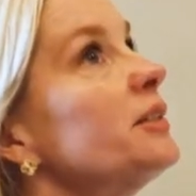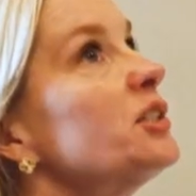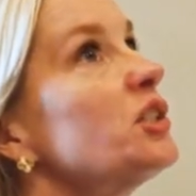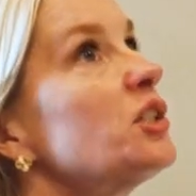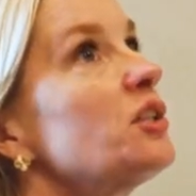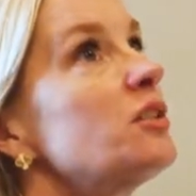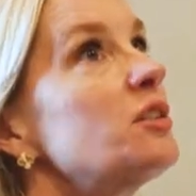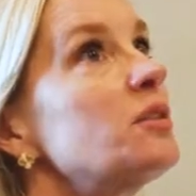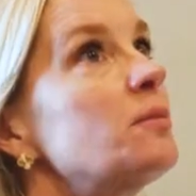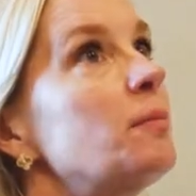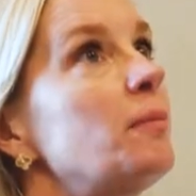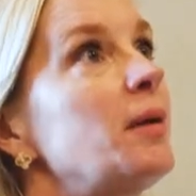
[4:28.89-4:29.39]
it
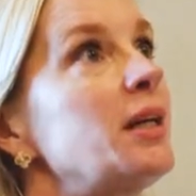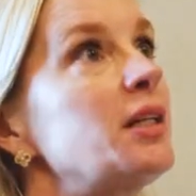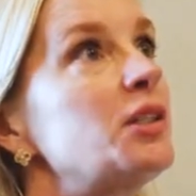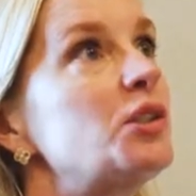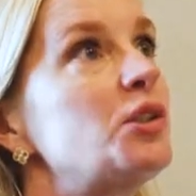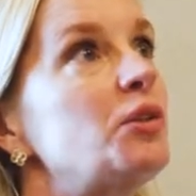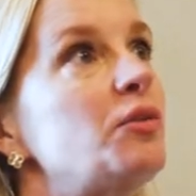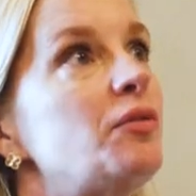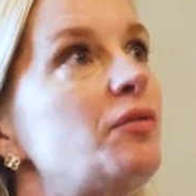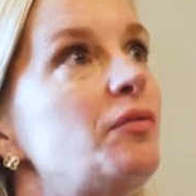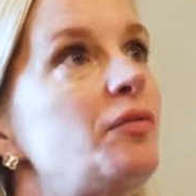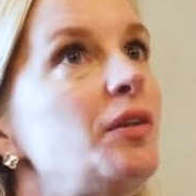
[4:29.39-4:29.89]
just
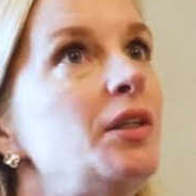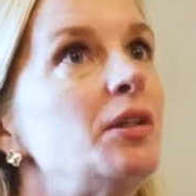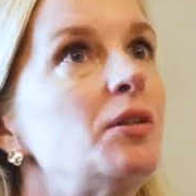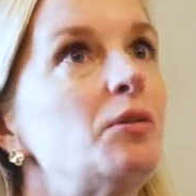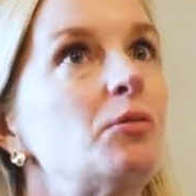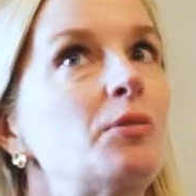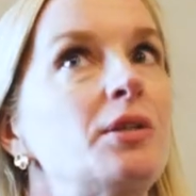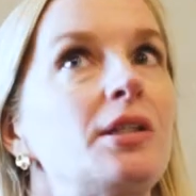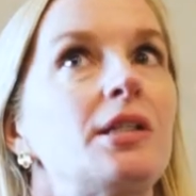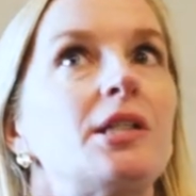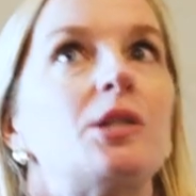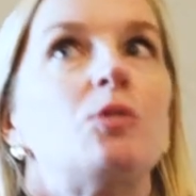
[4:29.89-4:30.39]
makes you feel
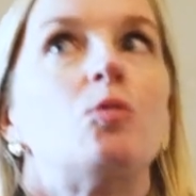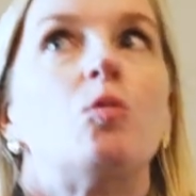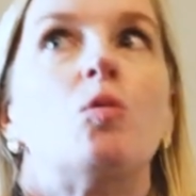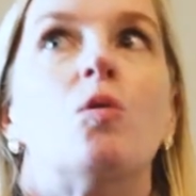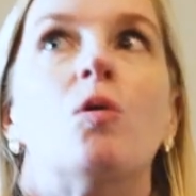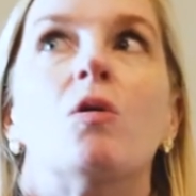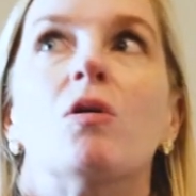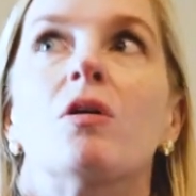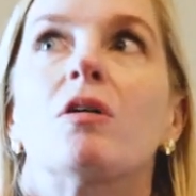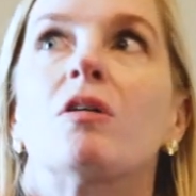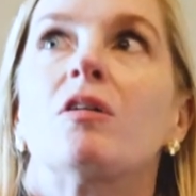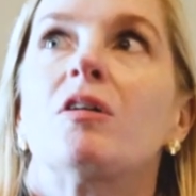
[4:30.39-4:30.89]
really
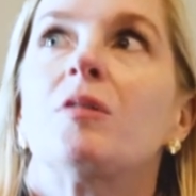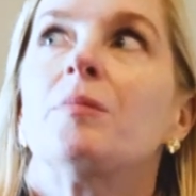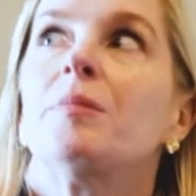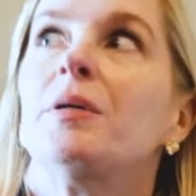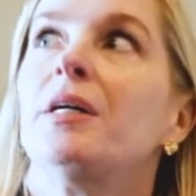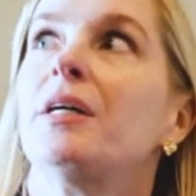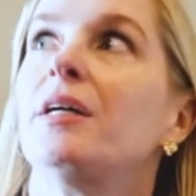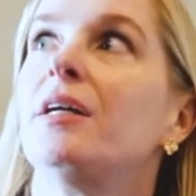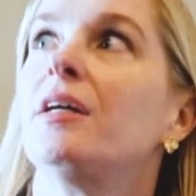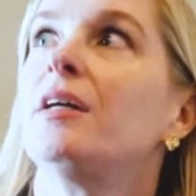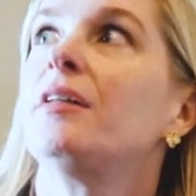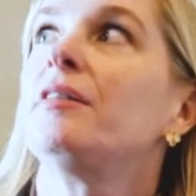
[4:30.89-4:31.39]
warm.
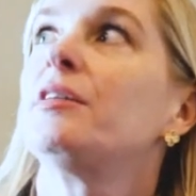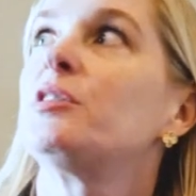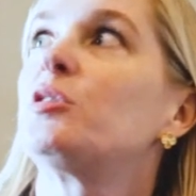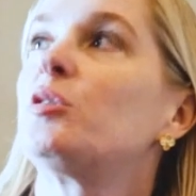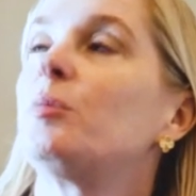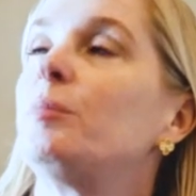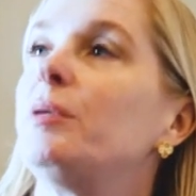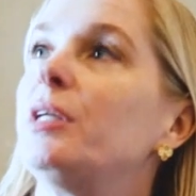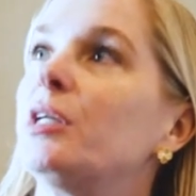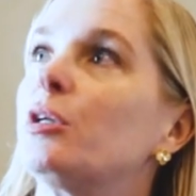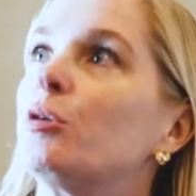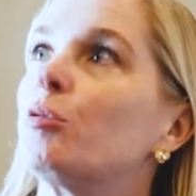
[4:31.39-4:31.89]
This
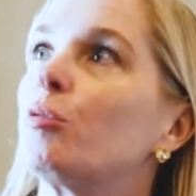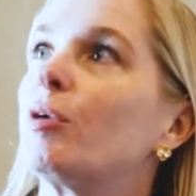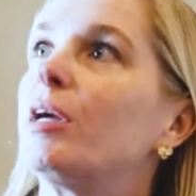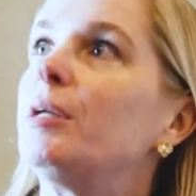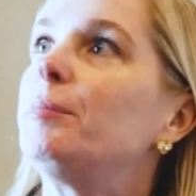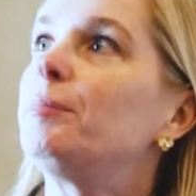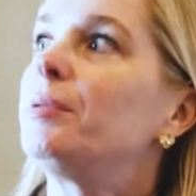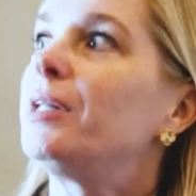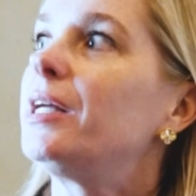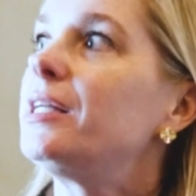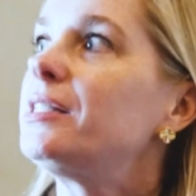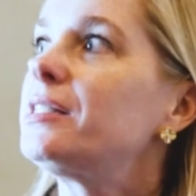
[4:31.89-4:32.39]
will be a great
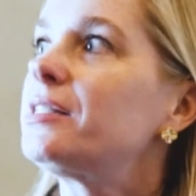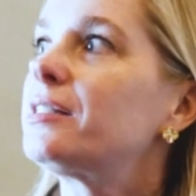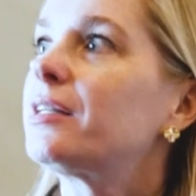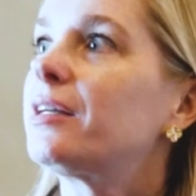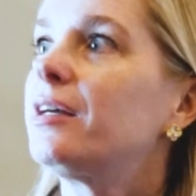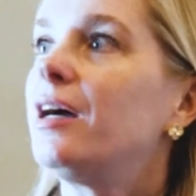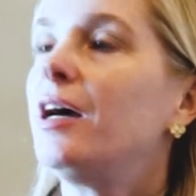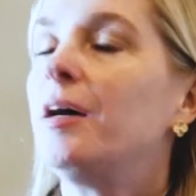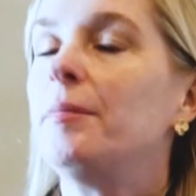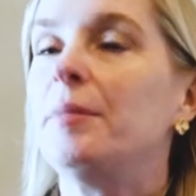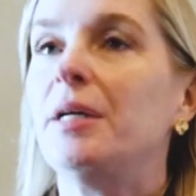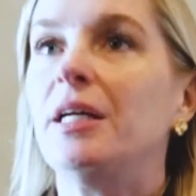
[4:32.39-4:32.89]
place to
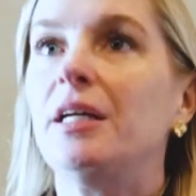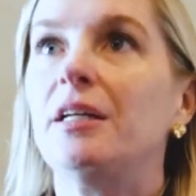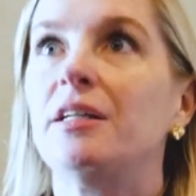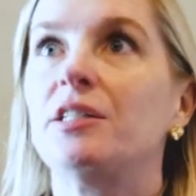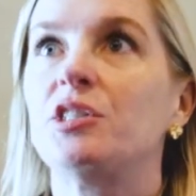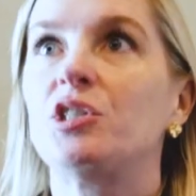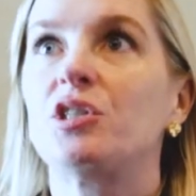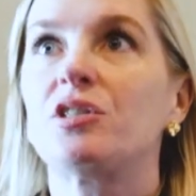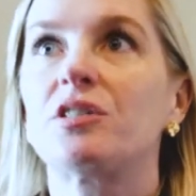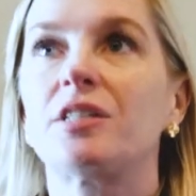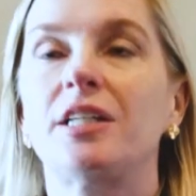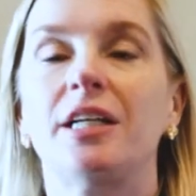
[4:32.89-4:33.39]
come in
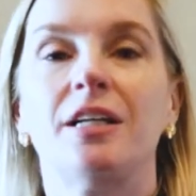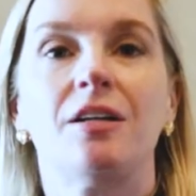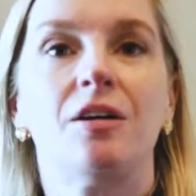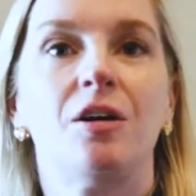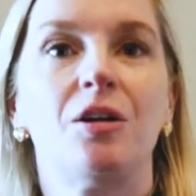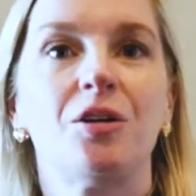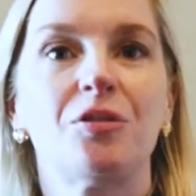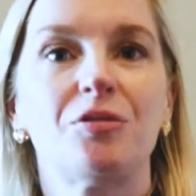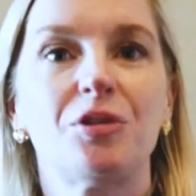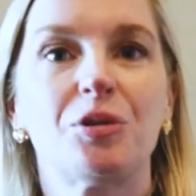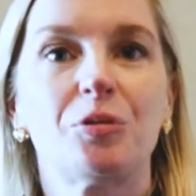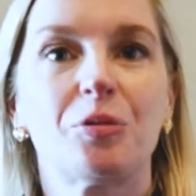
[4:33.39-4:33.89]
and just get
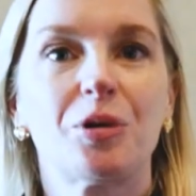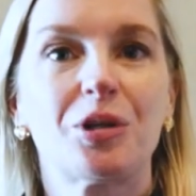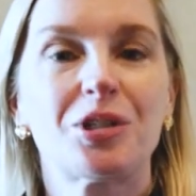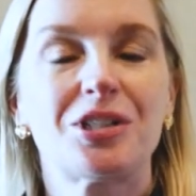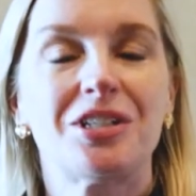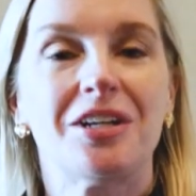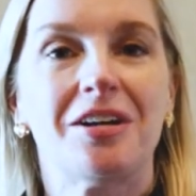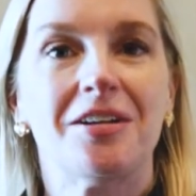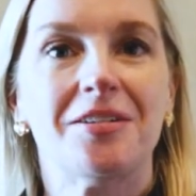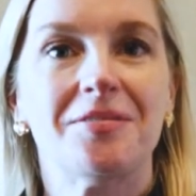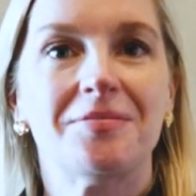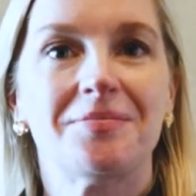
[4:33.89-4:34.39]
all of your work
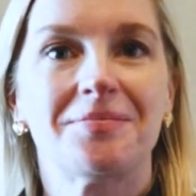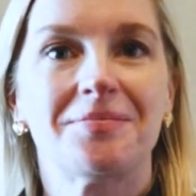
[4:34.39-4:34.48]
done.